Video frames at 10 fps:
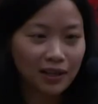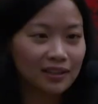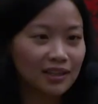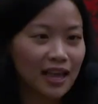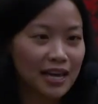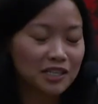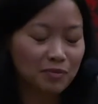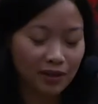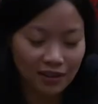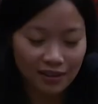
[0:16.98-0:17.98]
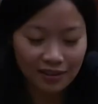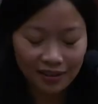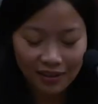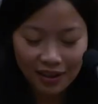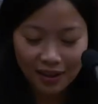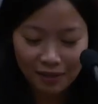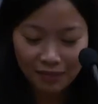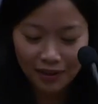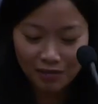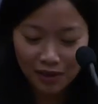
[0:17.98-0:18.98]
being the last speaker
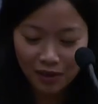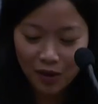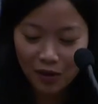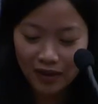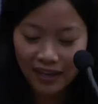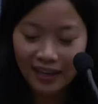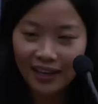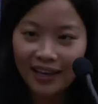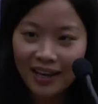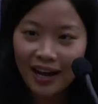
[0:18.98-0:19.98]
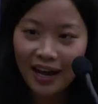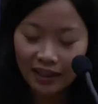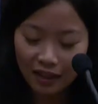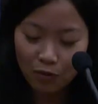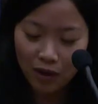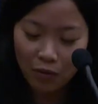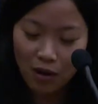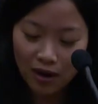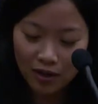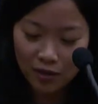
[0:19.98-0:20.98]
um, in a very long day, I think what I
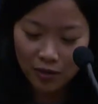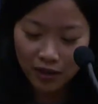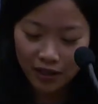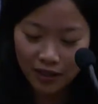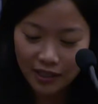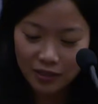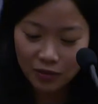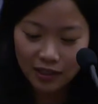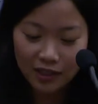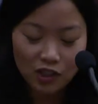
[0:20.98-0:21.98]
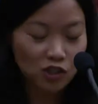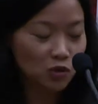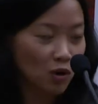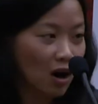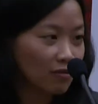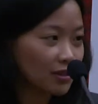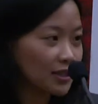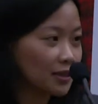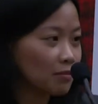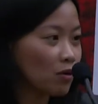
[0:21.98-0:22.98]
want to do here is really just to offer
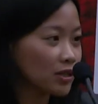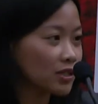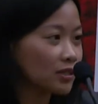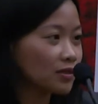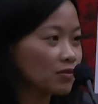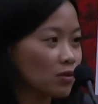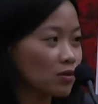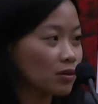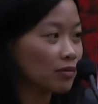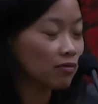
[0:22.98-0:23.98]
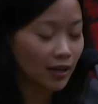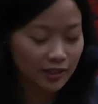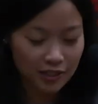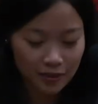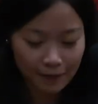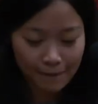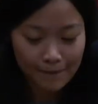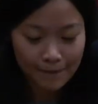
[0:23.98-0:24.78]
some questions for reflection.